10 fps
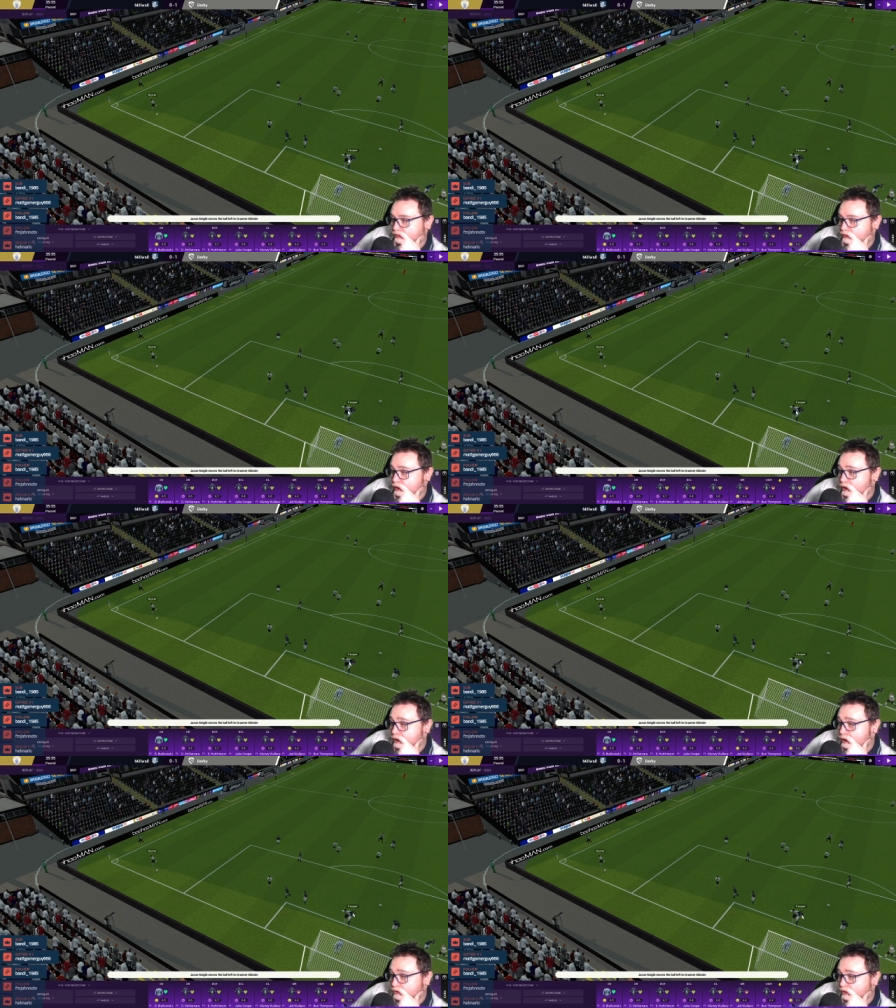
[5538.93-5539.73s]

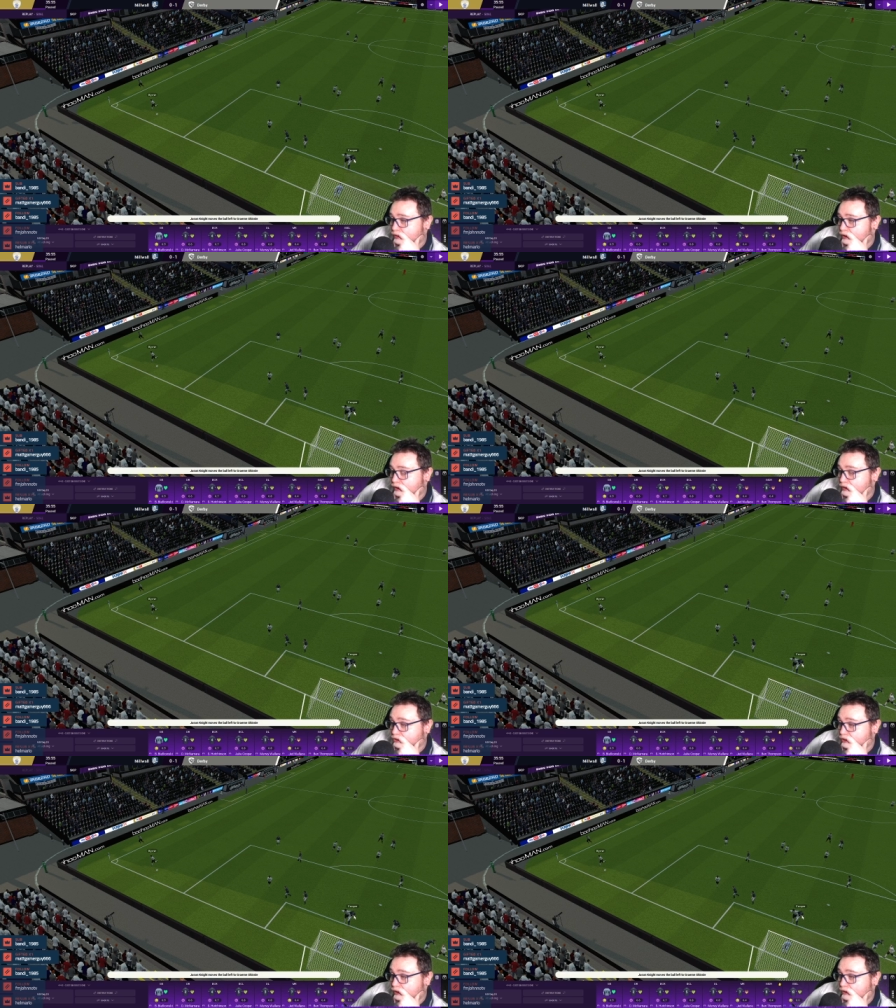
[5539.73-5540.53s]
VAR on that. He
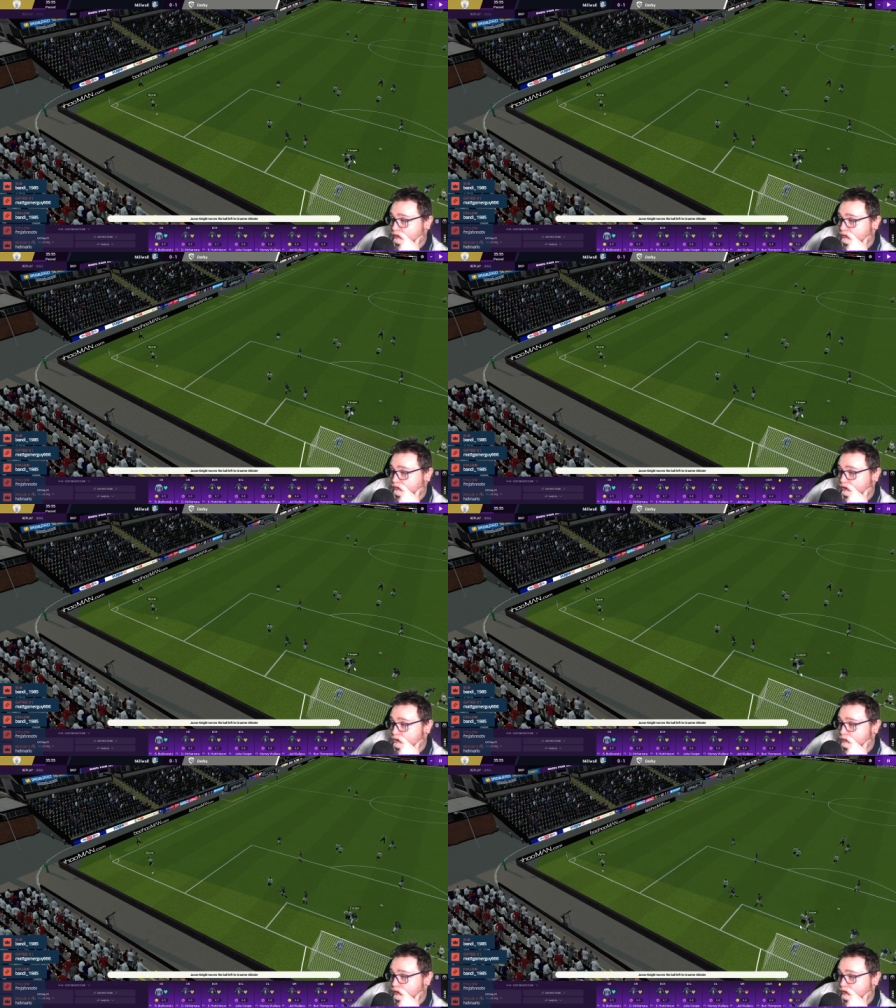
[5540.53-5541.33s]
just elbowed Cooper,